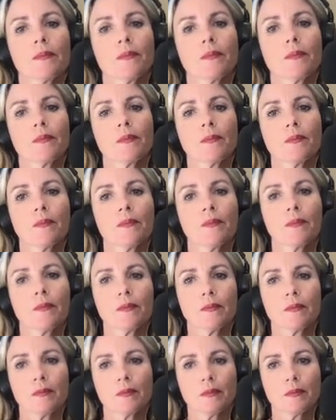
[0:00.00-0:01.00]

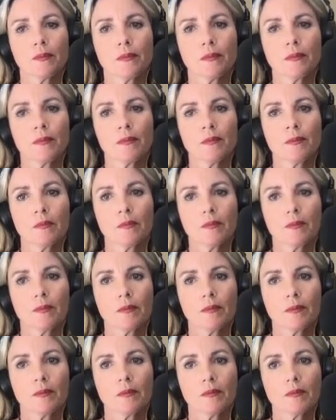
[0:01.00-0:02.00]

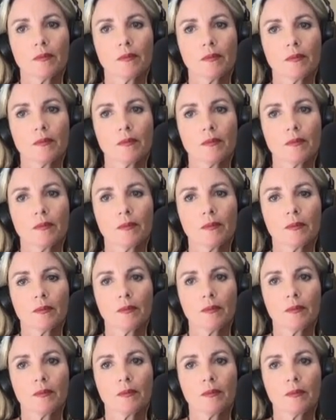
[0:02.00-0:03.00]

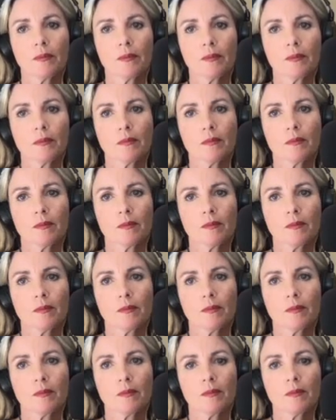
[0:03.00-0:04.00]

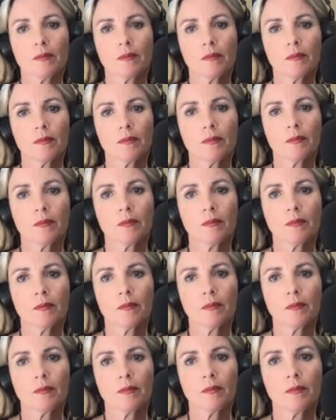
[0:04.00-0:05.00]

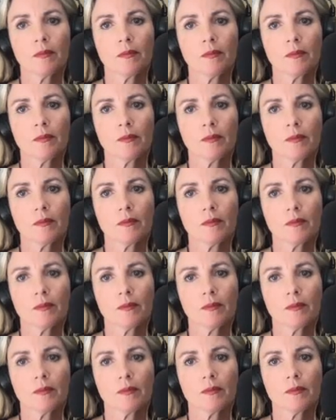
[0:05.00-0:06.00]

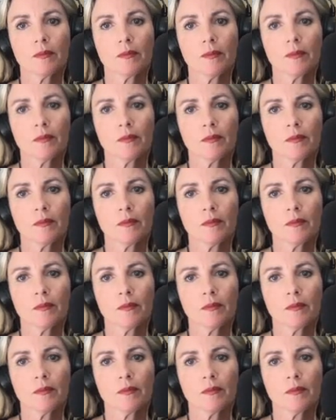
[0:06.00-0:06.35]
No words are spoken by the person on screen.